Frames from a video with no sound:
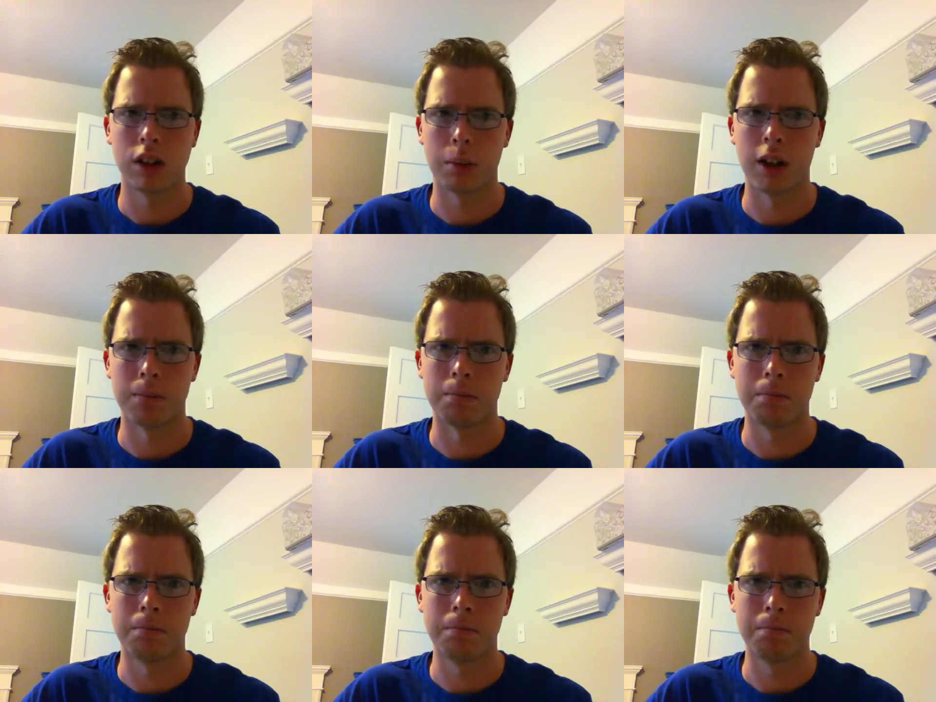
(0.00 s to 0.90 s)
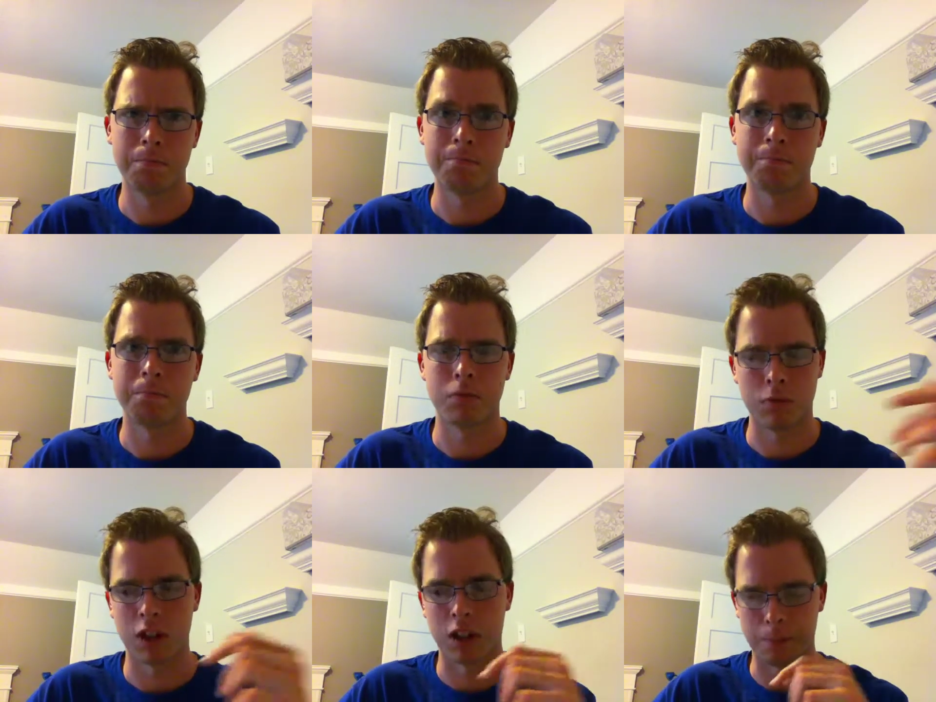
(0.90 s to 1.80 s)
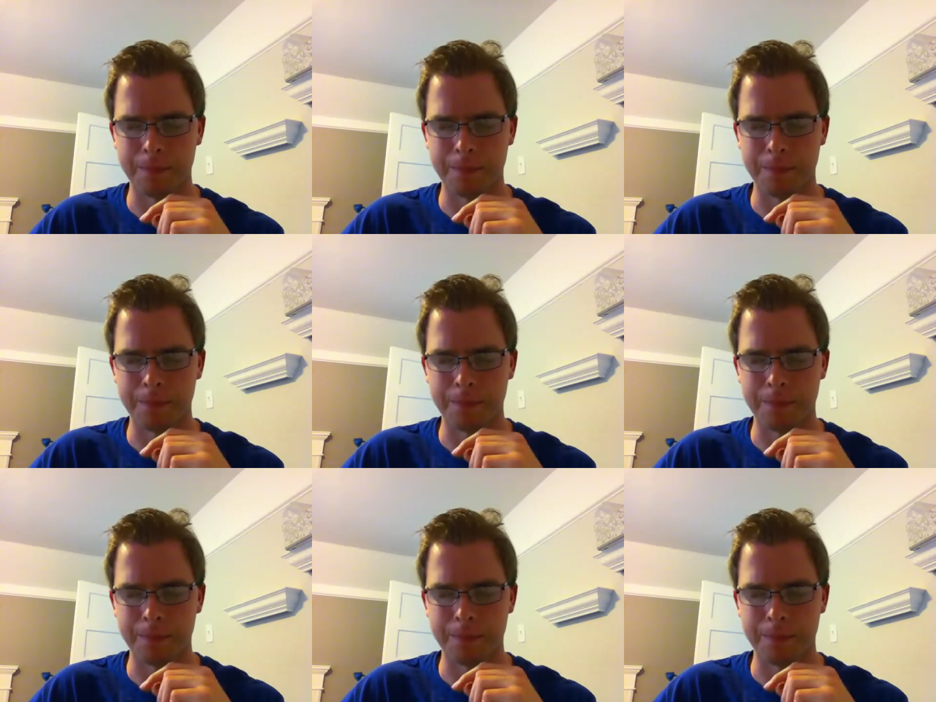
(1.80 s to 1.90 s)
Come on. Now,